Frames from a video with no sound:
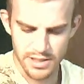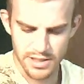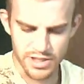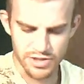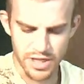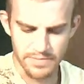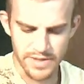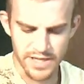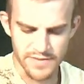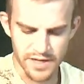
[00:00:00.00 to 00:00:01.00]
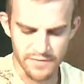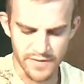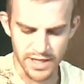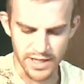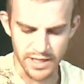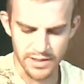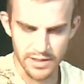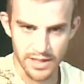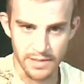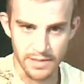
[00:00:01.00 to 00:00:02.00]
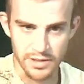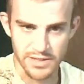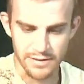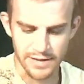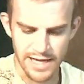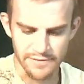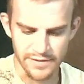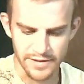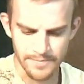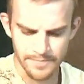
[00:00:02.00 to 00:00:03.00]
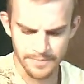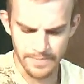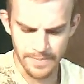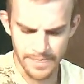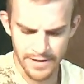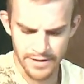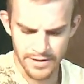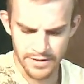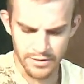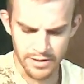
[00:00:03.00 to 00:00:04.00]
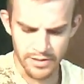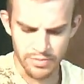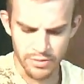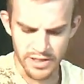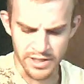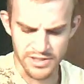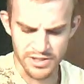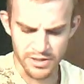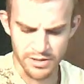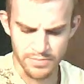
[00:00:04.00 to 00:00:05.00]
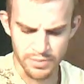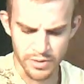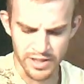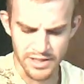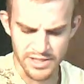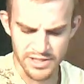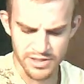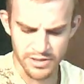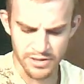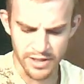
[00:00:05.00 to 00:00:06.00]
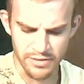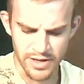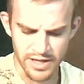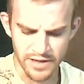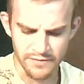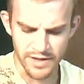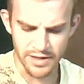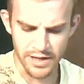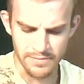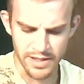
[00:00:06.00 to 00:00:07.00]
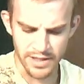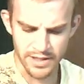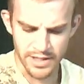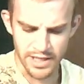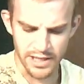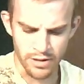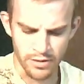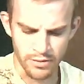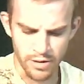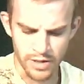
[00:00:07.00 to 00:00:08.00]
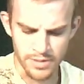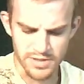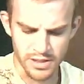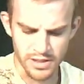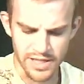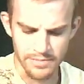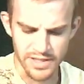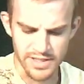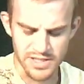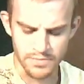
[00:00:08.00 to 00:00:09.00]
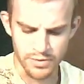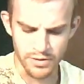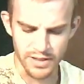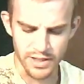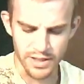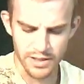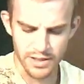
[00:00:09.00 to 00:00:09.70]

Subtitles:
She struck me as very funny, and I burst out laughing. Gregory pointed a sternly threatening finger at me, and all the grown-ups looked at me disapprovingly.